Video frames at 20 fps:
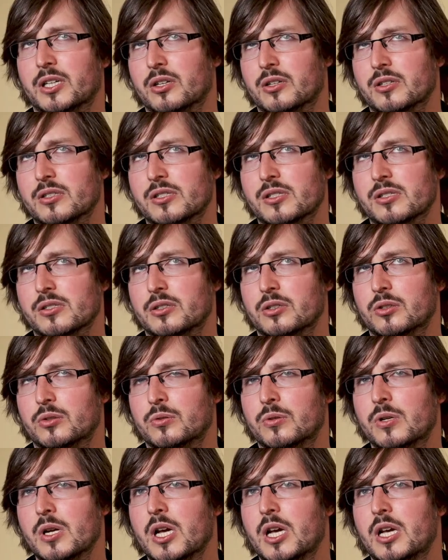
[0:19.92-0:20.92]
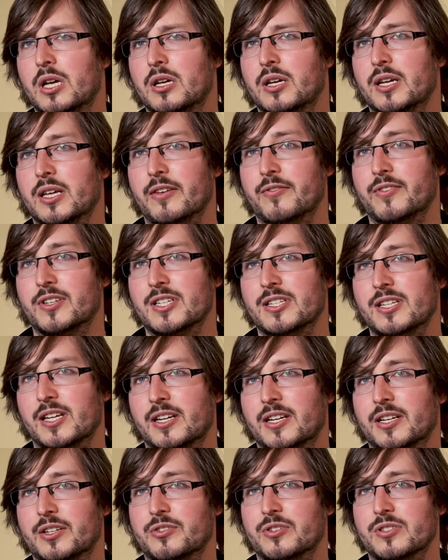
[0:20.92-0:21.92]
I got to school, having to
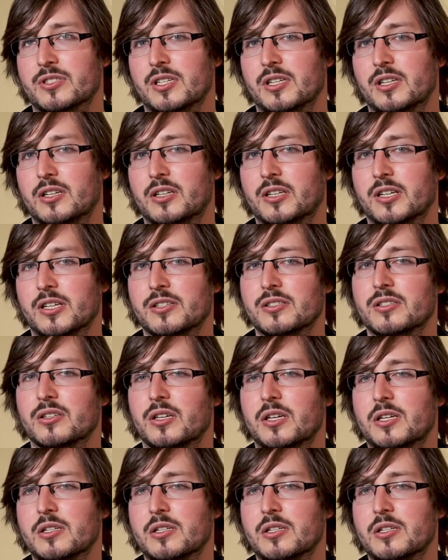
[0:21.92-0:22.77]
take extra sick days. So